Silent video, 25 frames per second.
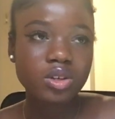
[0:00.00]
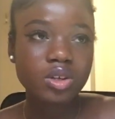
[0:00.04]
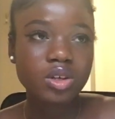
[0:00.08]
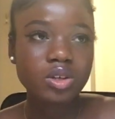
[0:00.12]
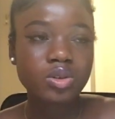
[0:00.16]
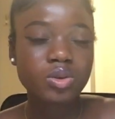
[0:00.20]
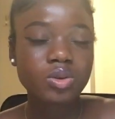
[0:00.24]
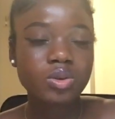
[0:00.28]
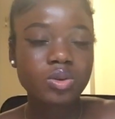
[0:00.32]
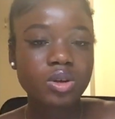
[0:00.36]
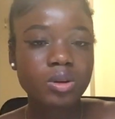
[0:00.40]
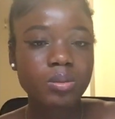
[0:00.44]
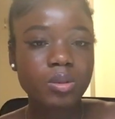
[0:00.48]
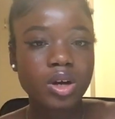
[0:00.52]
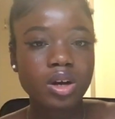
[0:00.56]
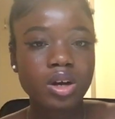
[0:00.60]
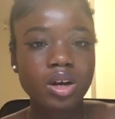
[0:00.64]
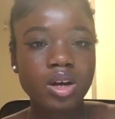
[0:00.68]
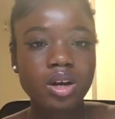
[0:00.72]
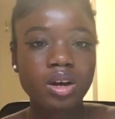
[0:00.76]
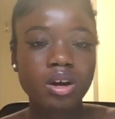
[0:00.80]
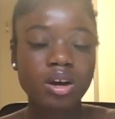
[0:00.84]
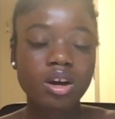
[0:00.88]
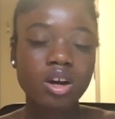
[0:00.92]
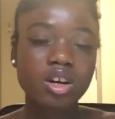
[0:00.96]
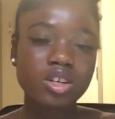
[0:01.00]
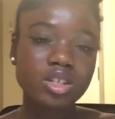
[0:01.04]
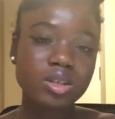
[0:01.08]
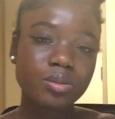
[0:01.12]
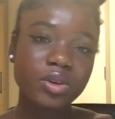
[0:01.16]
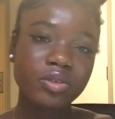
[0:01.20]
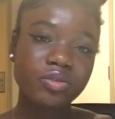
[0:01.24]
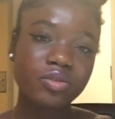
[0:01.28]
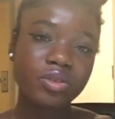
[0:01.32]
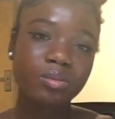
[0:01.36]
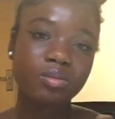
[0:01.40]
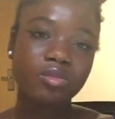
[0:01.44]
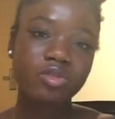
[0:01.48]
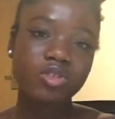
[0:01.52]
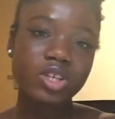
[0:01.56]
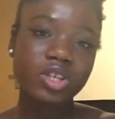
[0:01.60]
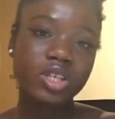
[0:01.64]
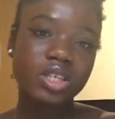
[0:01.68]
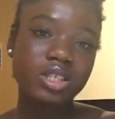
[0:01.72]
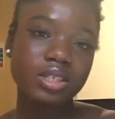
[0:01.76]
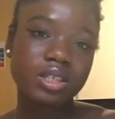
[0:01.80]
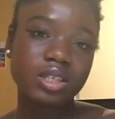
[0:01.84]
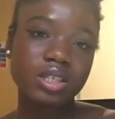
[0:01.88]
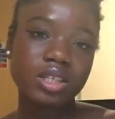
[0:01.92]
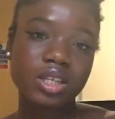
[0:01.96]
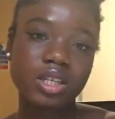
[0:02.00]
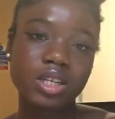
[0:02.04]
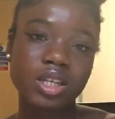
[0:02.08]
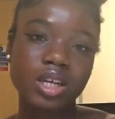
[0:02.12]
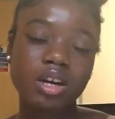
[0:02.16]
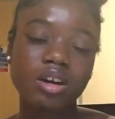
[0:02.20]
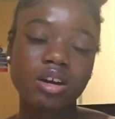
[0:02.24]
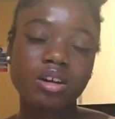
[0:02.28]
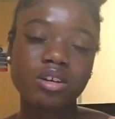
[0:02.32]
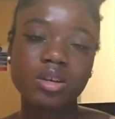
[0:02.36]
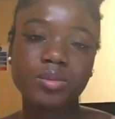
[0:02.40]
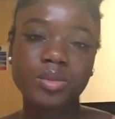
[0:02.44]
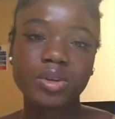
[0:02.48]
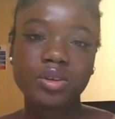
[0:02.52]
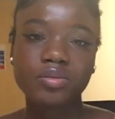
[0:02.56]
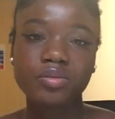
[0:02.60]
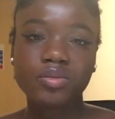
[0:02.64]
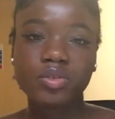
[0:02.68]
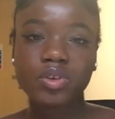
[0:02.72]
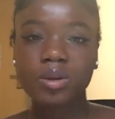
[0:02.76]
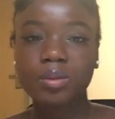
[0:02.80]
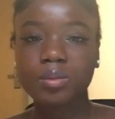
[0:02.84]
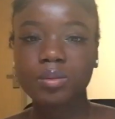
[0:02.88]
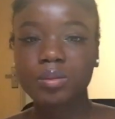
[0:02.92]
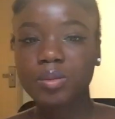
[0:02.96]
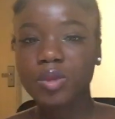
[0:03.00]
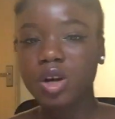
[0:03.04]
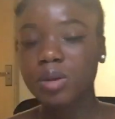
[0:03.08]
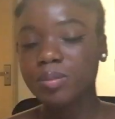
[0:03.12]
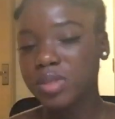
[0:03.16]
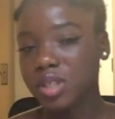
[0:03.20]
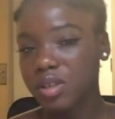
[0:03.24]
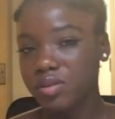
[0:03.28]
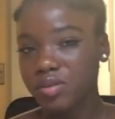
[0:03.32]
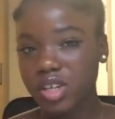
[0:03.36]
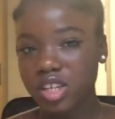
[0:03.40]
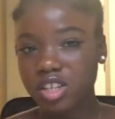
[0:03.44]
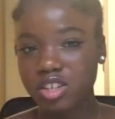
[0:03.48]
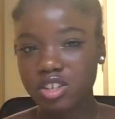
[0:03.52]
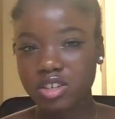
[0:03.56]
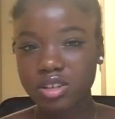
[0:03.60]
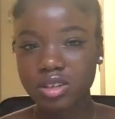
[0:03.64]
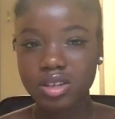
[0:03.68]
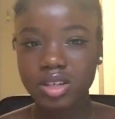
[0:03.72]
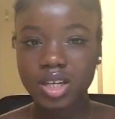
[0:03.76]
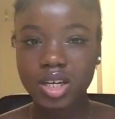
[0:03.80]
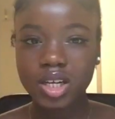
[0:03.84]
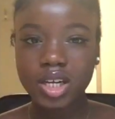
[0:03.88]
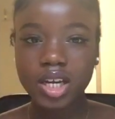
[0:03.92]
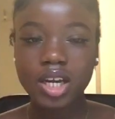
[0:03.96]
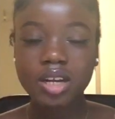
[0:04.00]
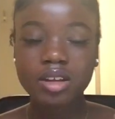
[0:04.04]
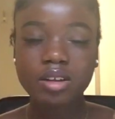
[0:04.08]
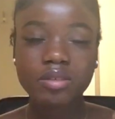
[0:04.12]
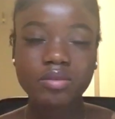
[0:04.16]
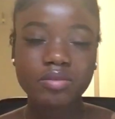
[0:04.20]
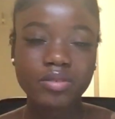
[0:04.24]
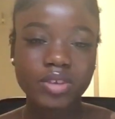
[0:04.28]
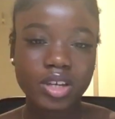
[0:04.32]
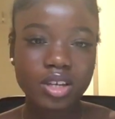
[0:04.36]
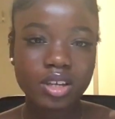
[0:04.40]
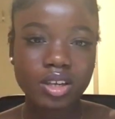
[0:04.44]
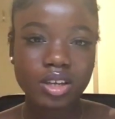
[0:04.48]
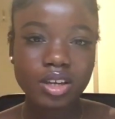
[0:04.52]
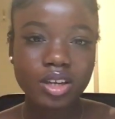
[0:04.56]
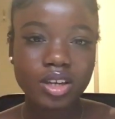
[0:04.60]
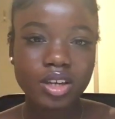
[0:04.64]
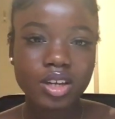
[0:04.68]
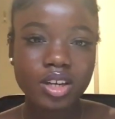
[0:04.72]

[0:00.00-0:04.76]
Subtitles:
You can talk about argument from reason and argument from observation, that kind of thing.